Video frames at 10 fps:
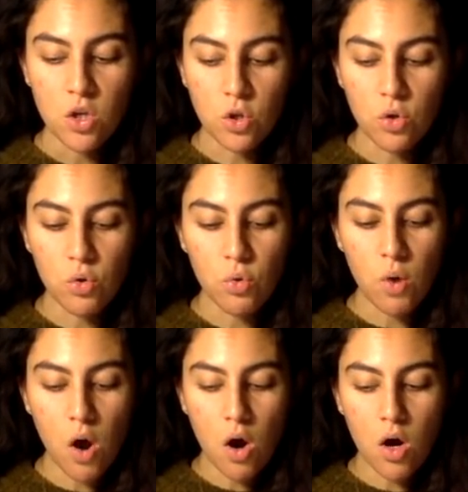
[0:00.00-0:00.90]
You
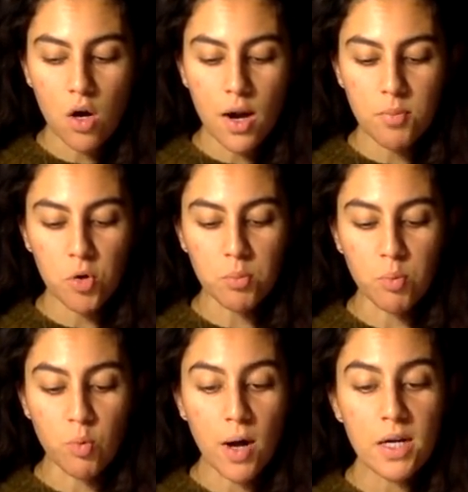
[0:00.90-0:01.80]
are, I'm hearing
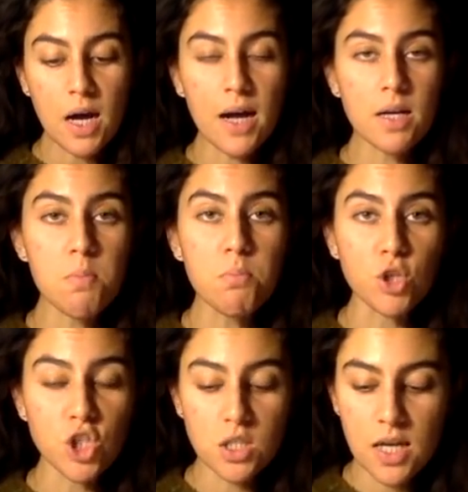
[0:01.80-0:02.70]
bright eyed and
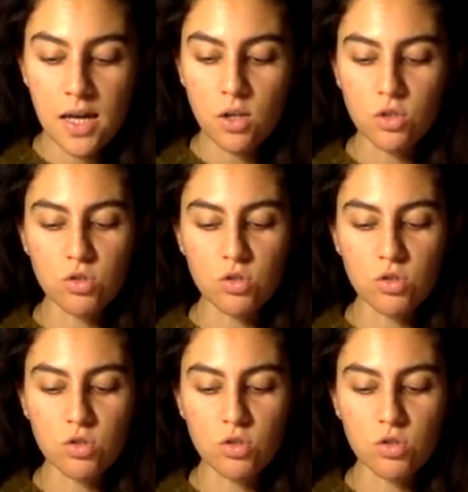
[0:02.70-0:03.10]
bushy tailed.